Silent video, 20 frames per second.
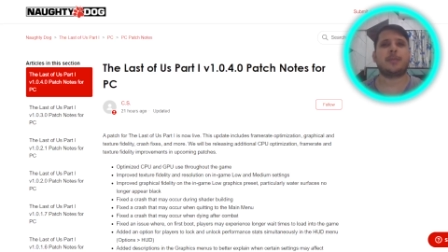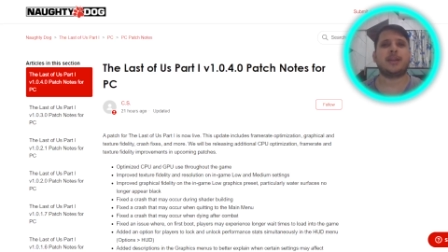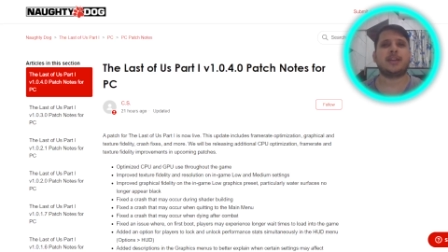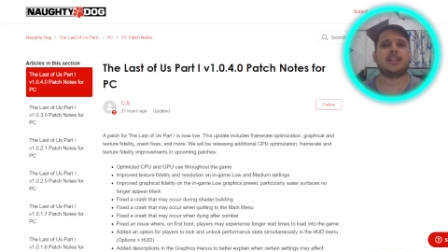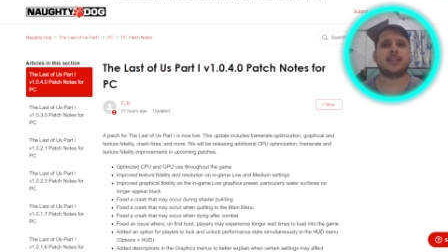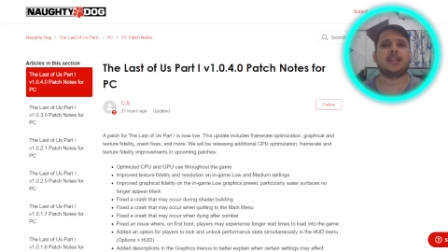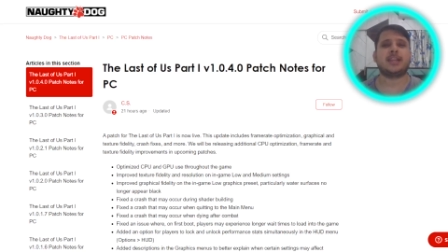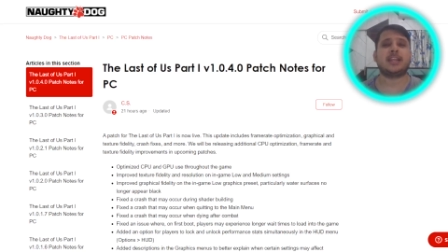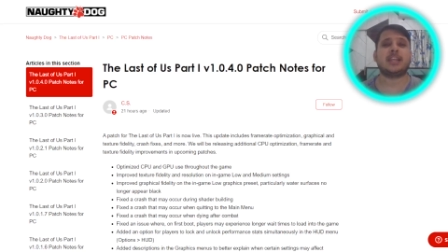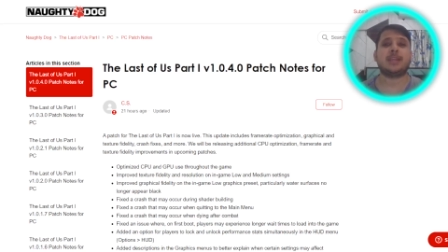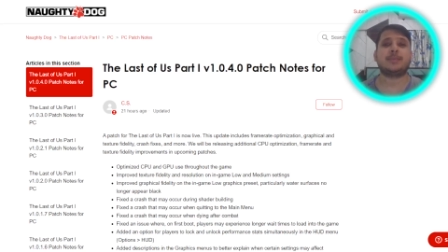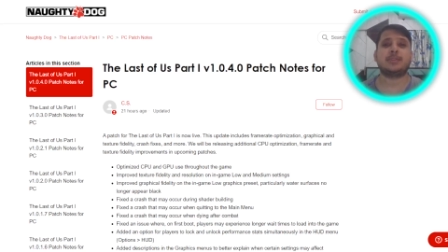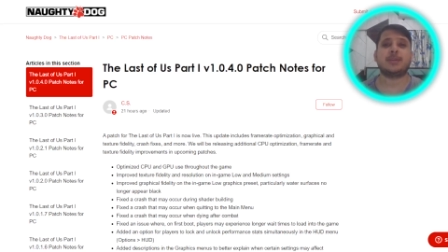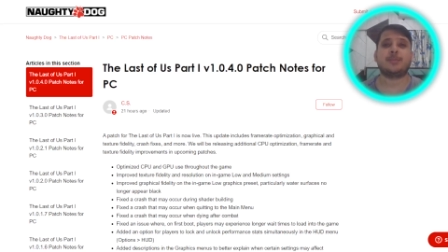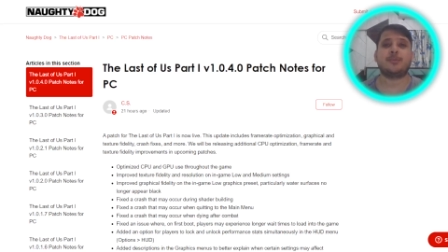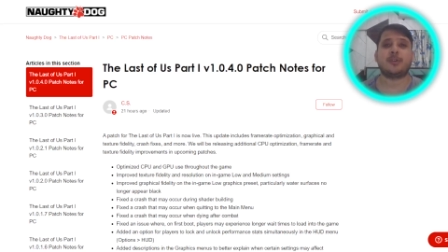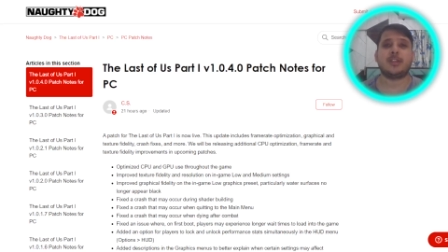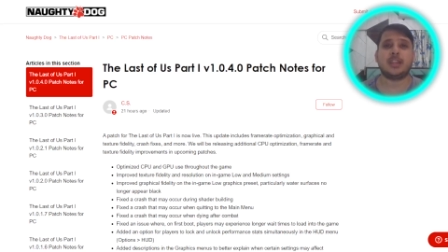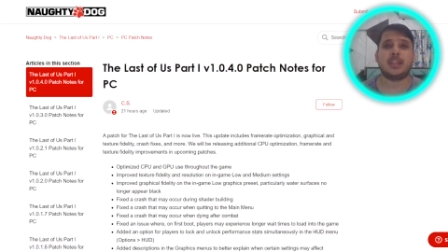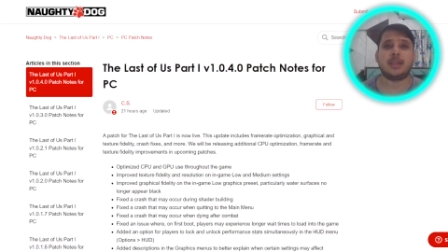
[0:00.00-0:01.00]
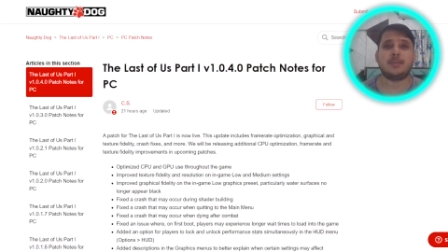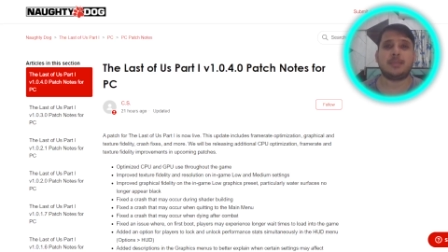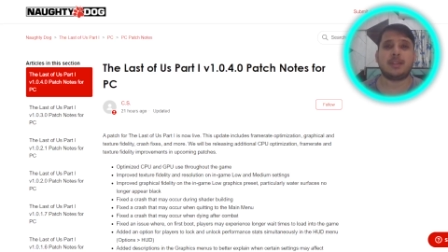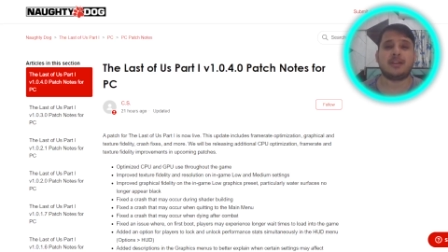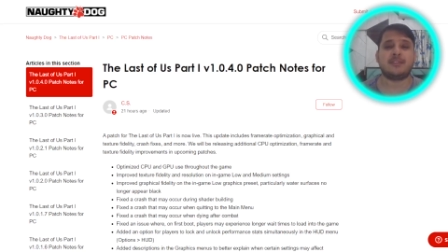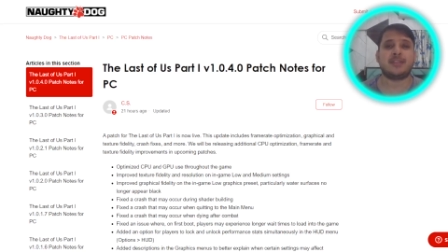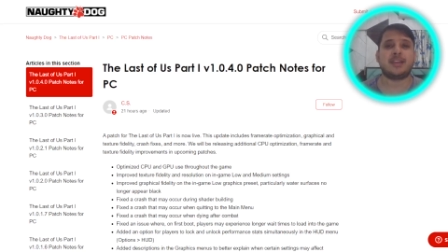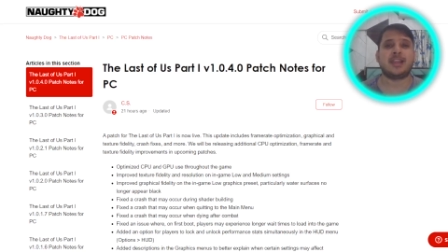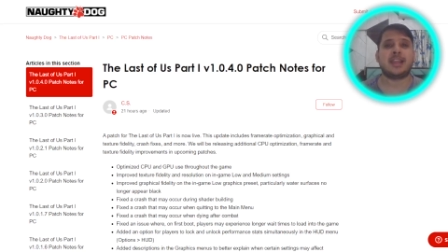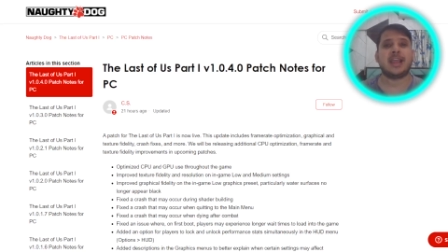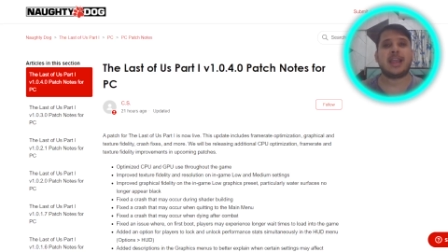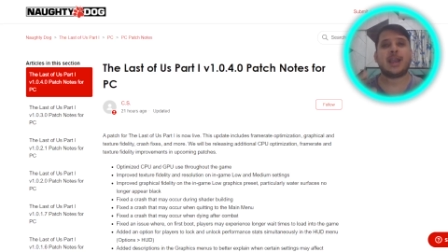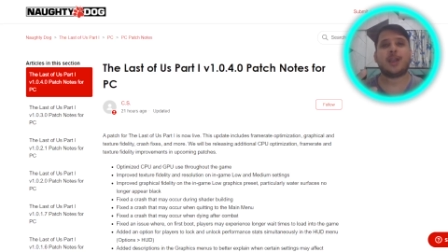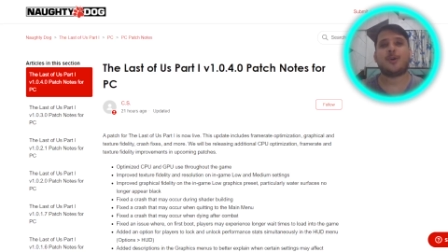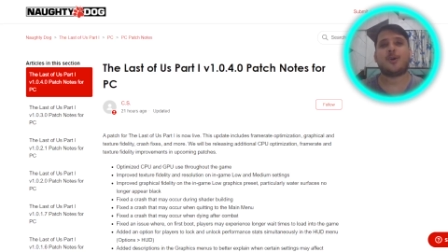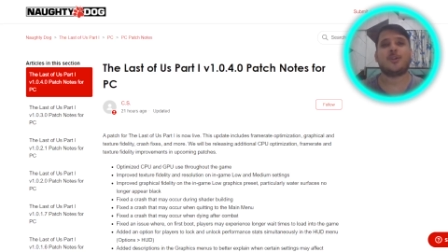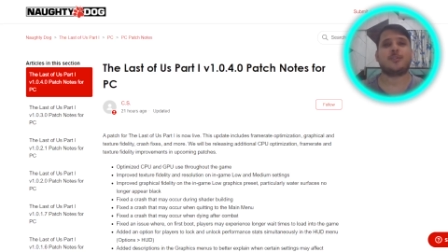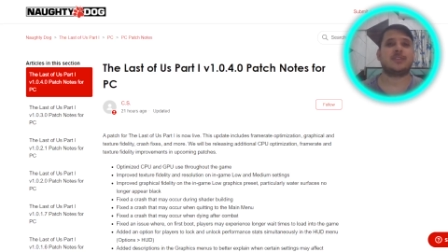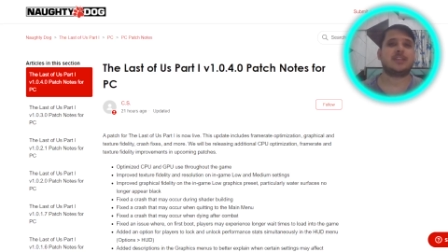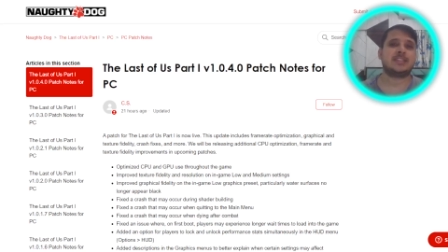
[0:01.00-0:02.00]
Bye bye. Take care. Keep supporting, keep loving, and
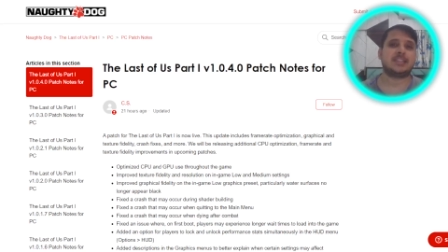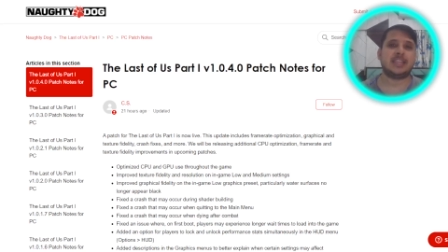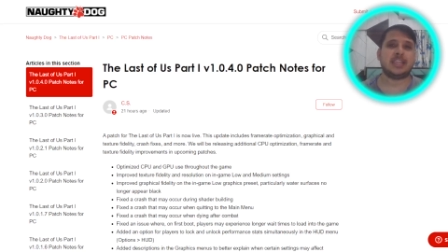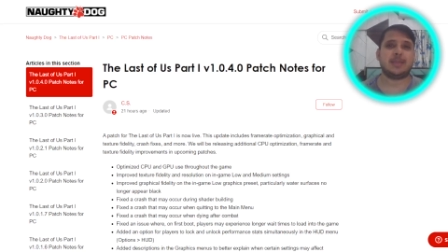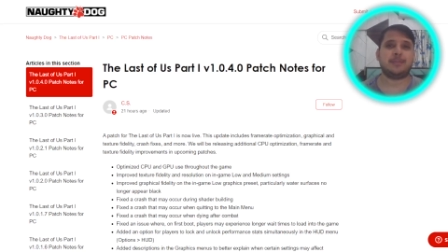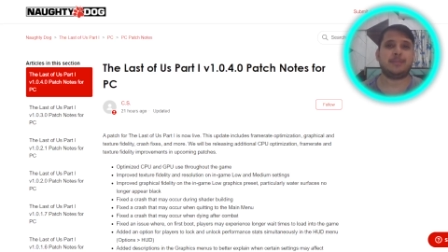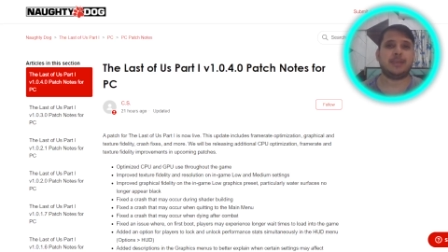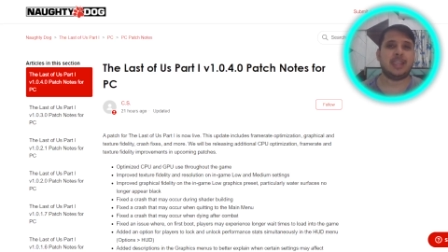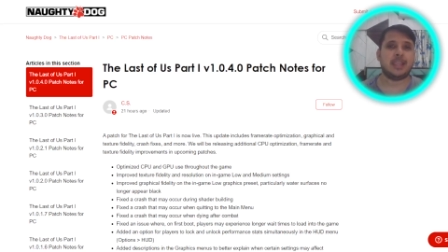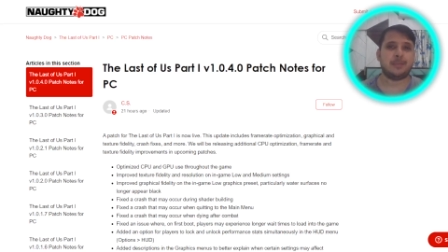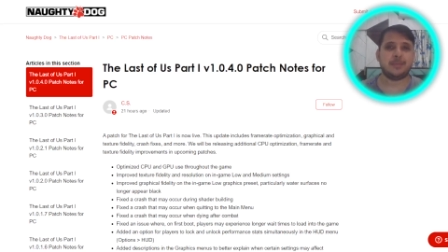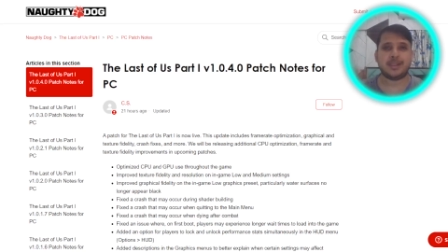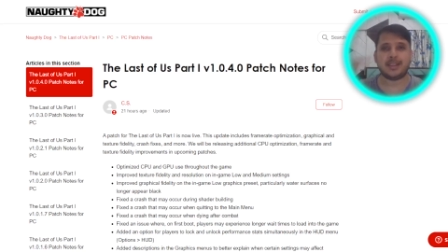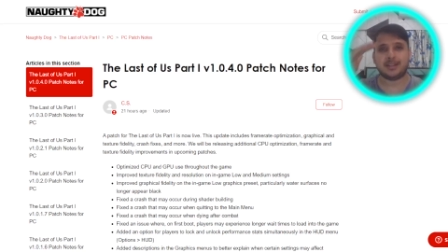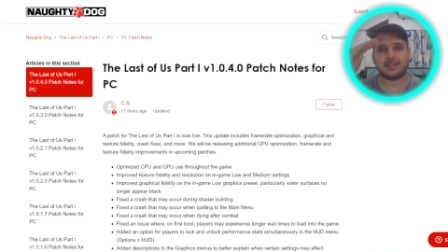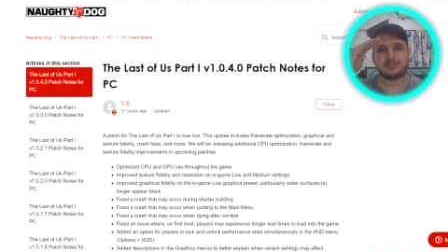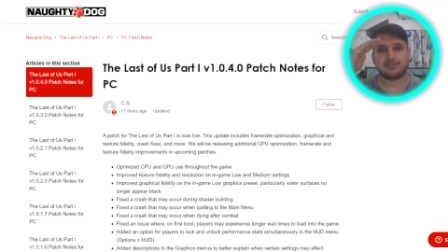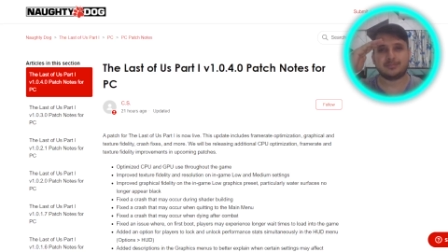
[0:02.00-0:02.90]
always keep gaming.